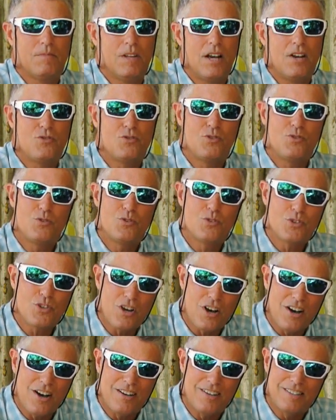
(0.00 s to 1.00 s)
as you
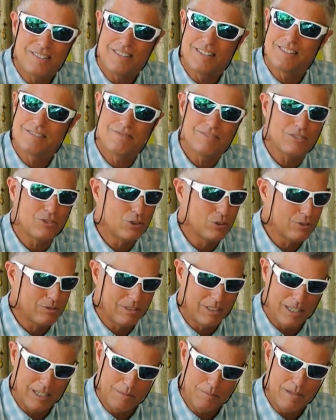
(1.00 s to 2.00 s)
saw, I'll
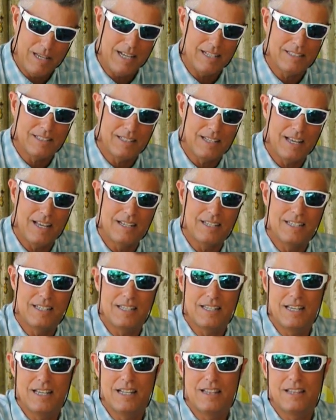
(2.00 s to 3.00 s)
just kick back to that
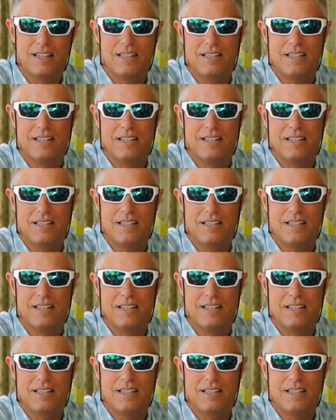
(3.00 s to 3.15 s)
again,